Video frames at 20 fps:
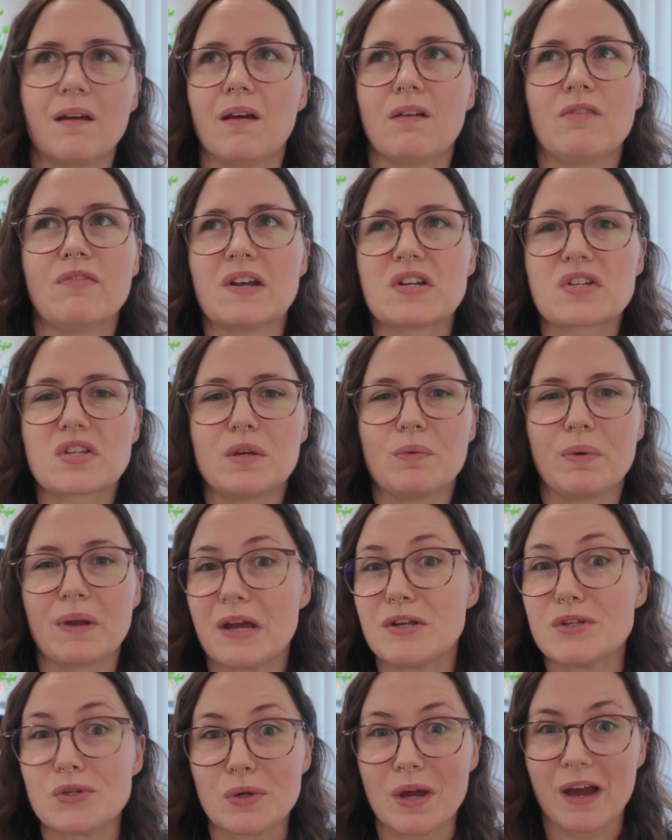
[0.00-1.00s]
eventually when
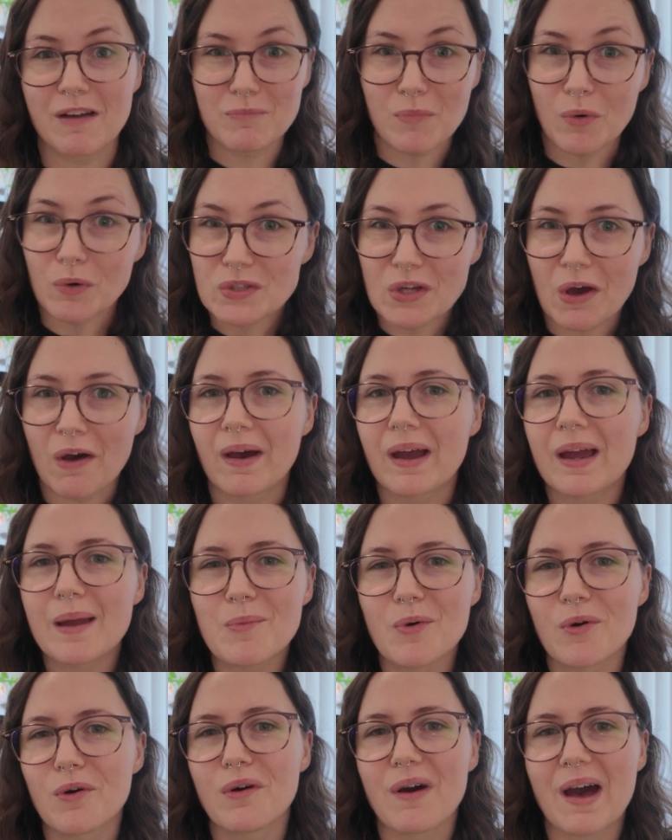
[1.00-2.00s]
I do have more
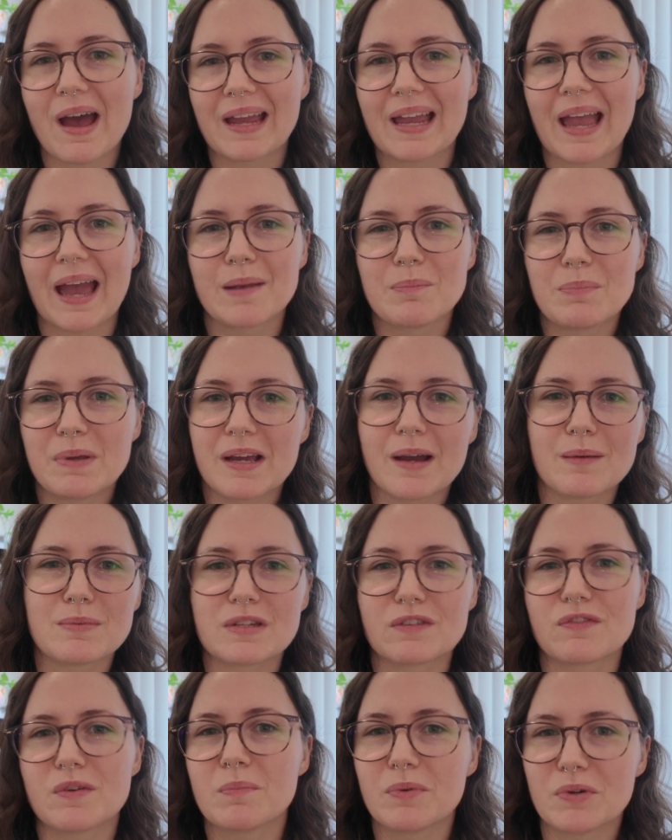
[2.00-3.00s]
time, or I can pick up
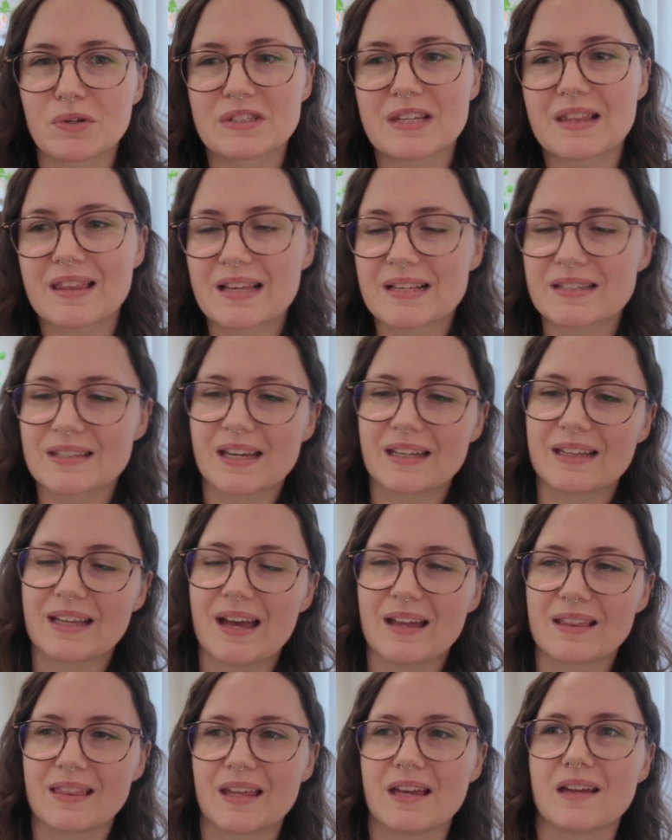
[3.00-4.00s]
different books and things like
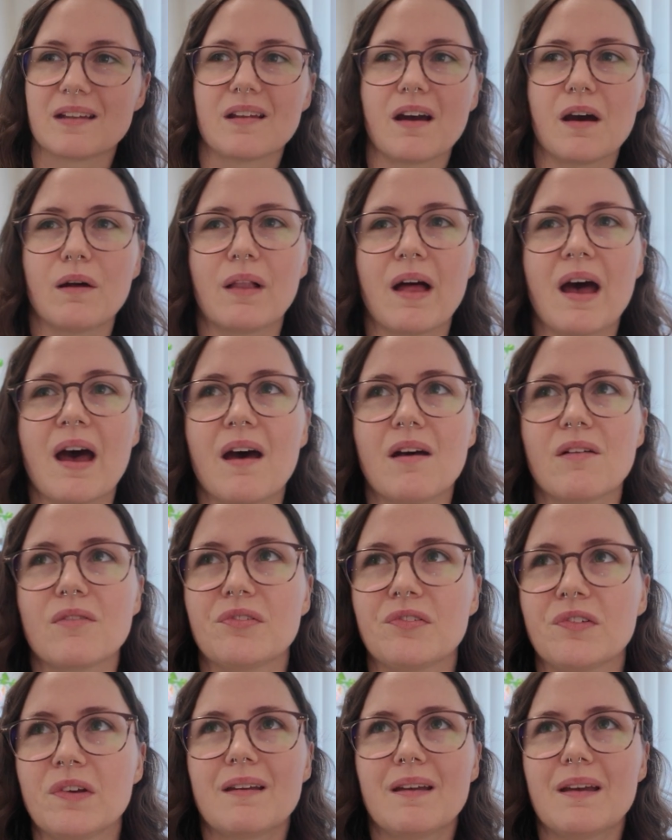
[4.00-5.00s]
that, then I'll
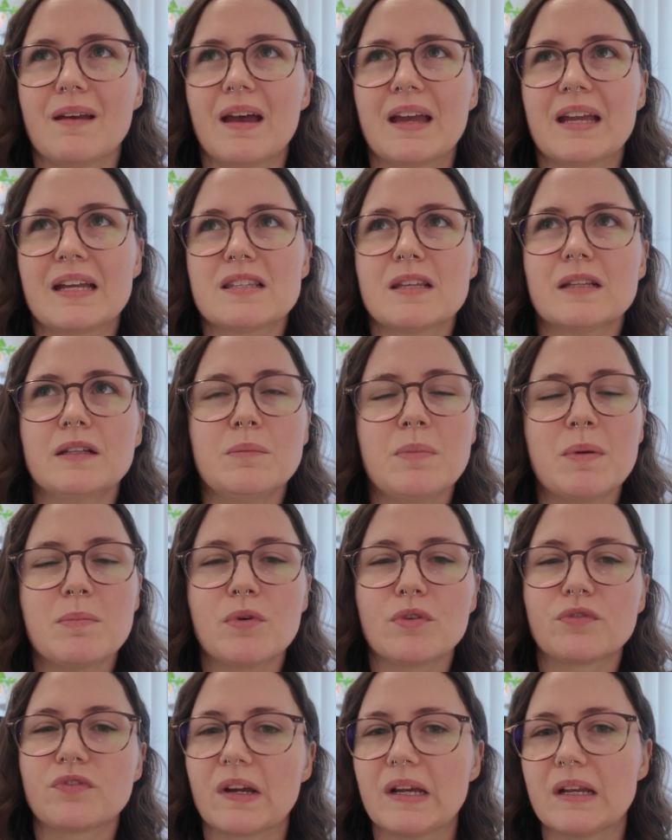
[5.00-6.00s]
have, I guess, a little bit
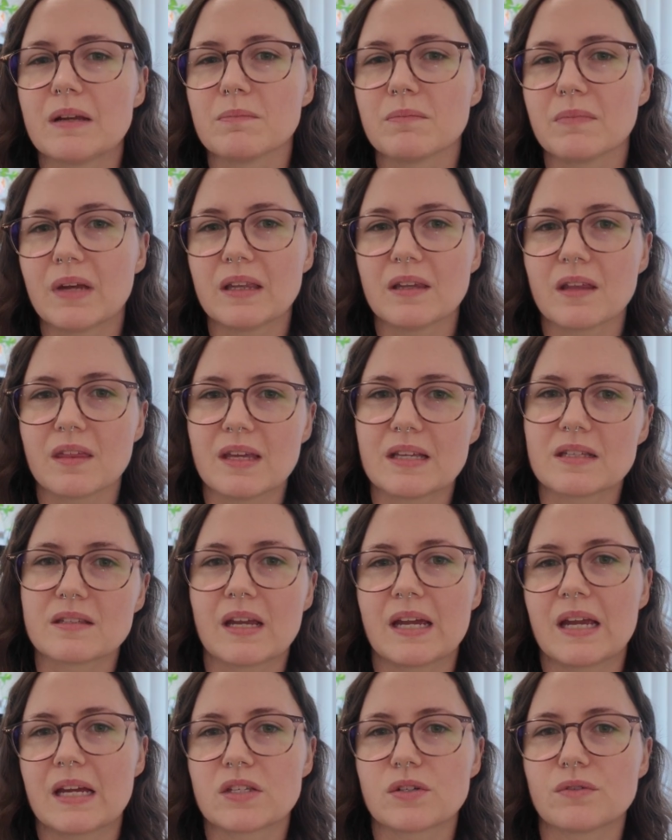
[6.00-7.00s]
more freedom in the things that
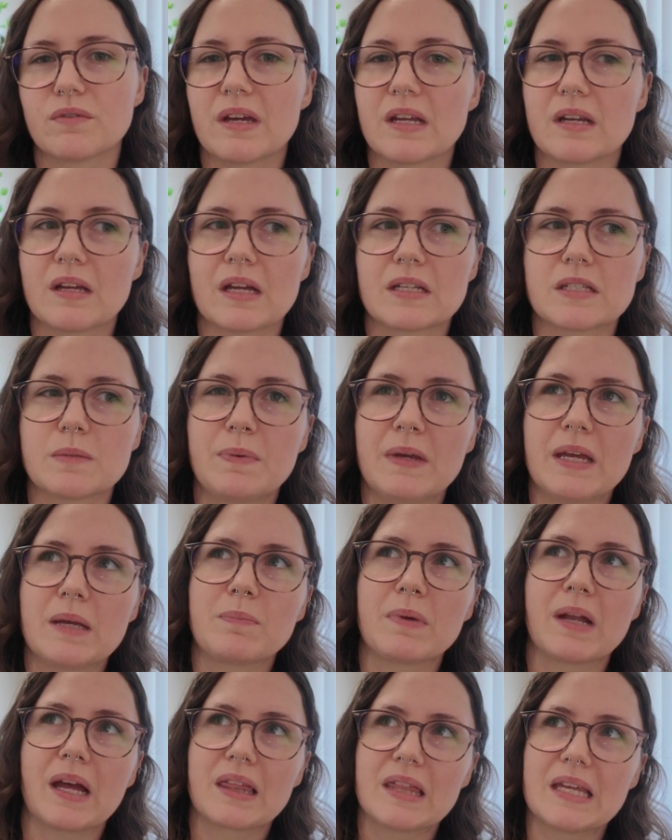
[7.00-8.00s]
I get to read and get to
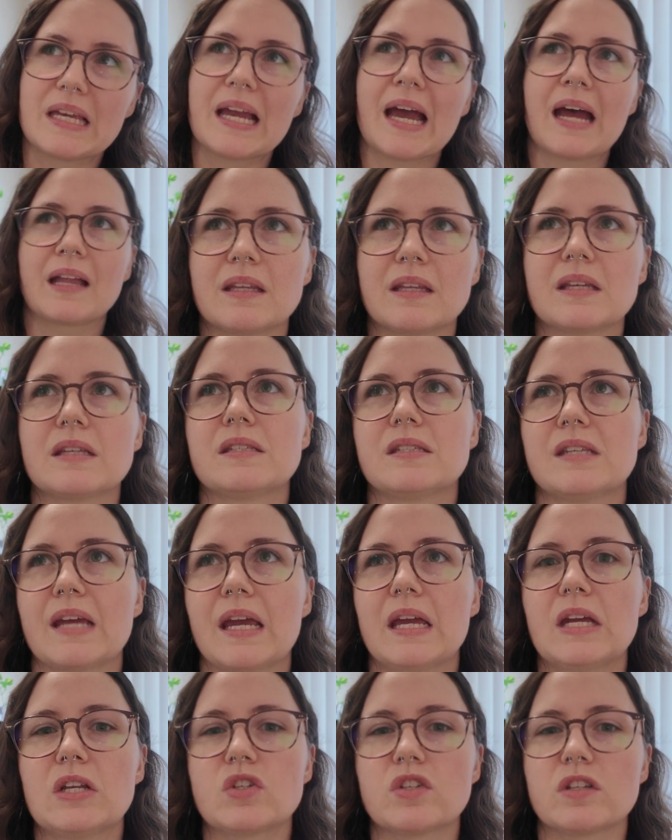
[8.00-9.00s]
pick. But I think this
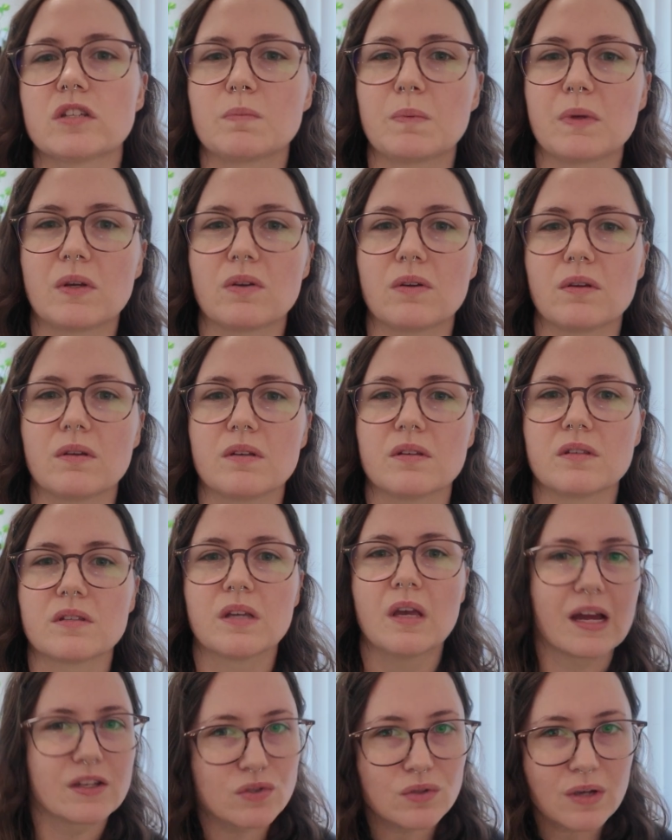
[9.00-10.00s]
stage, just
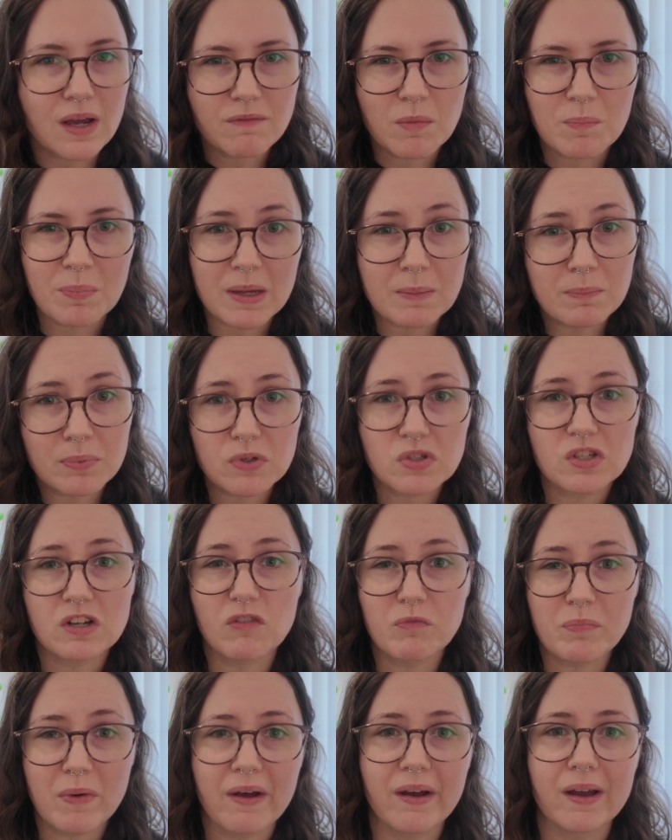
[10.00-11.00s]
because I do have a big
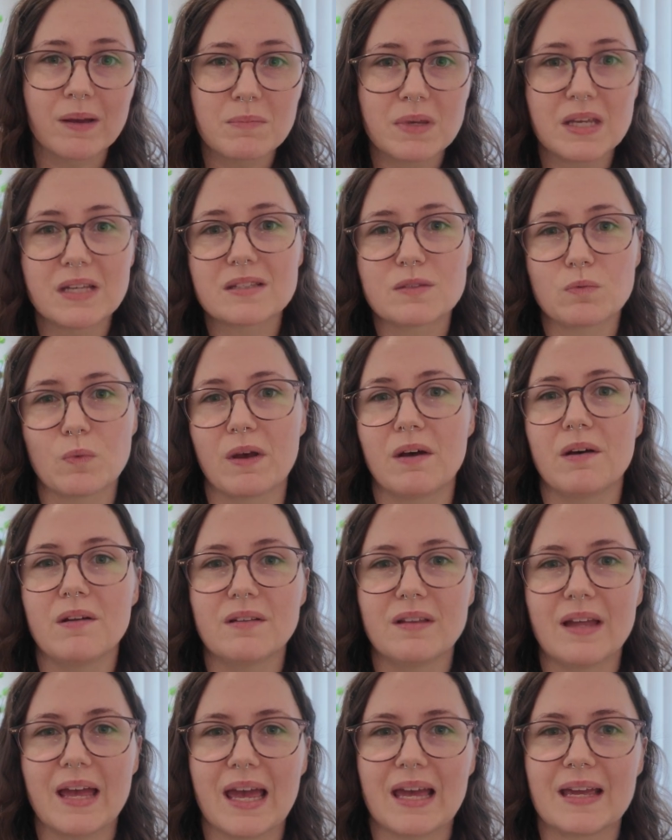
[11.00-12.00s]
bookshelf behind me as
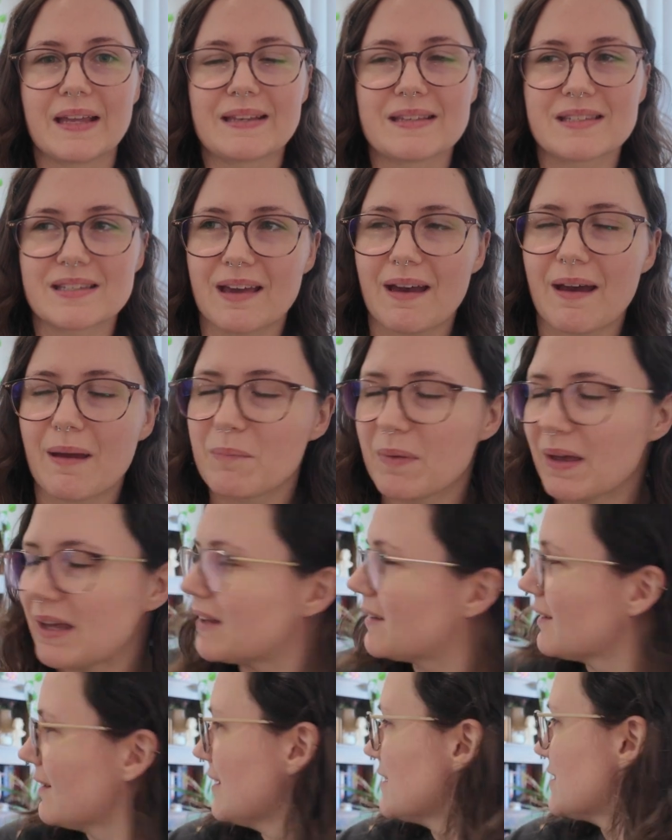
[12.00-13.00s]
well, and I
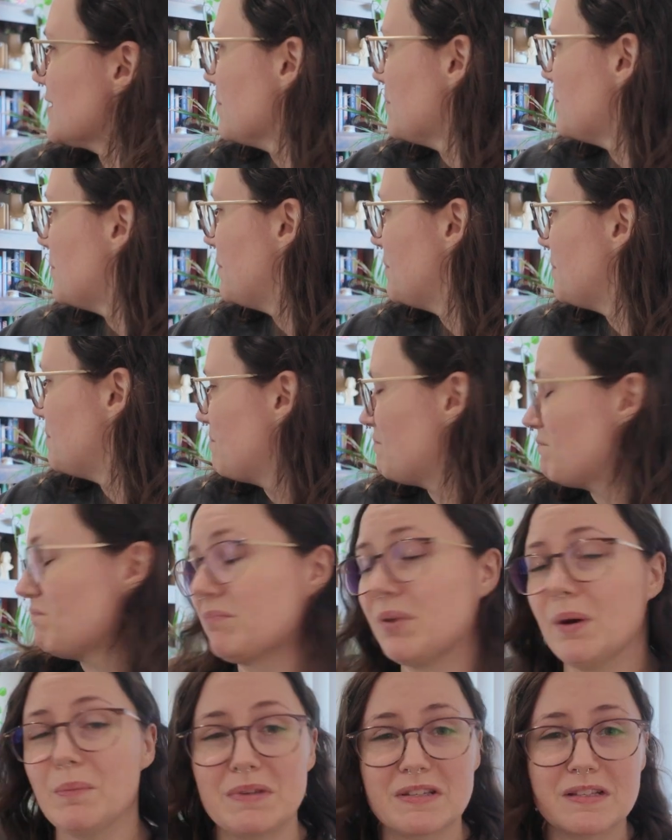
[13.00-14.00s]
bet there's
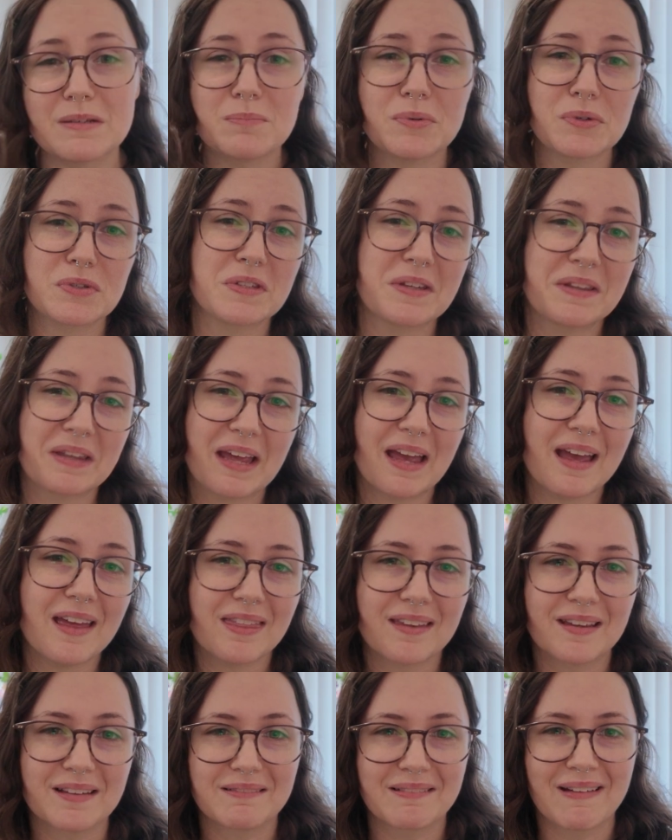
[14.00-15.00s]
probably some books on there
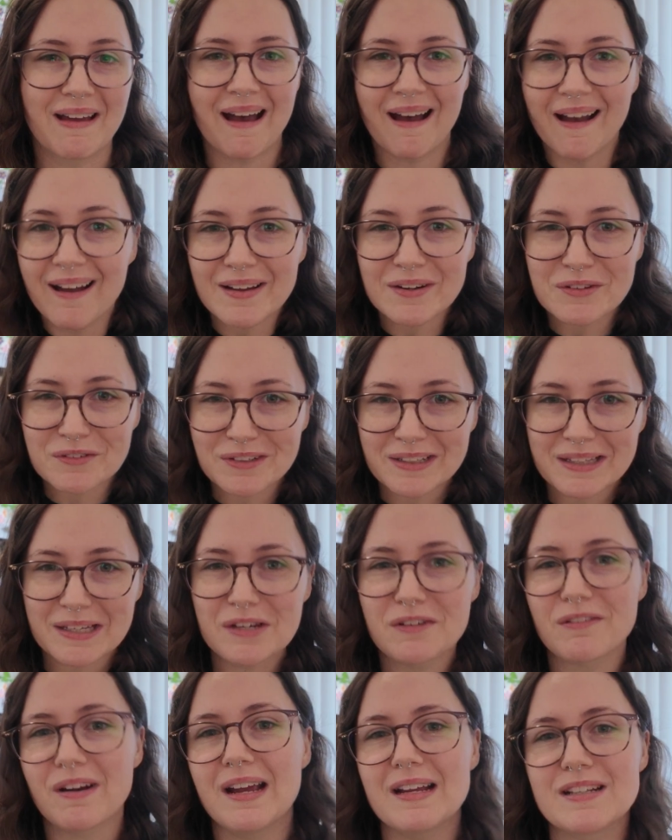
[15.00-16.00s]
that aren't really
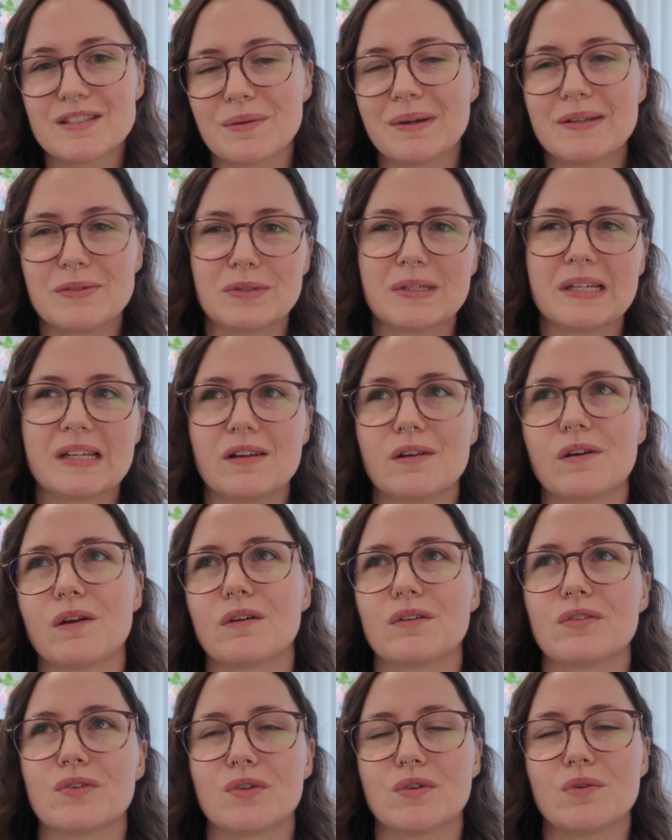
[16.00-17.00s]
great, so I do need to
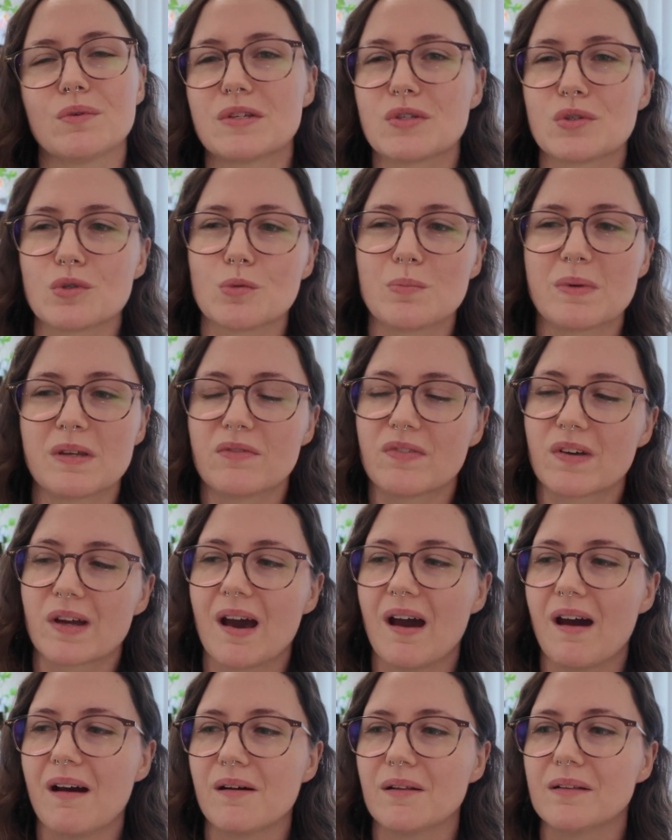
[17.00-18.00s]
go through and do a bit of a
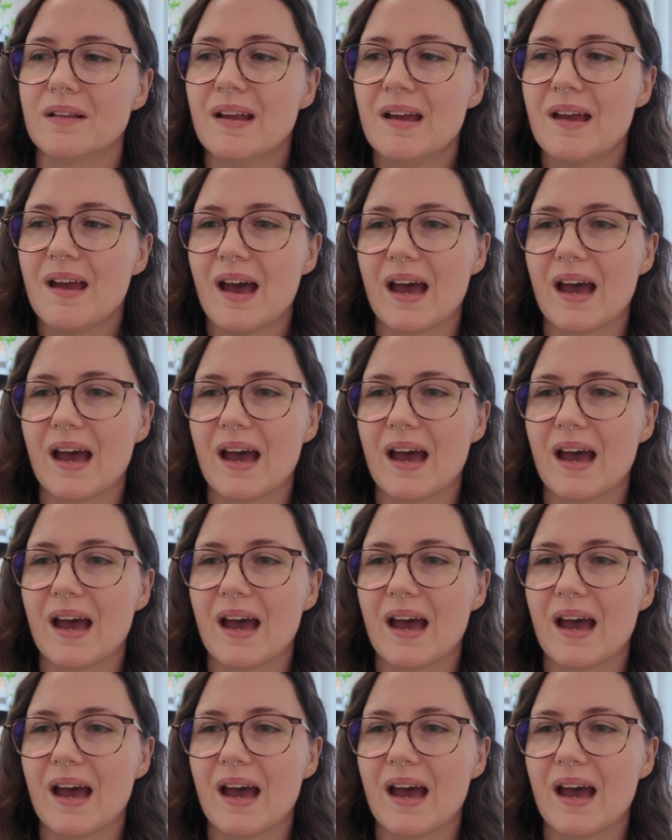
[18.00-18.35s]
cull.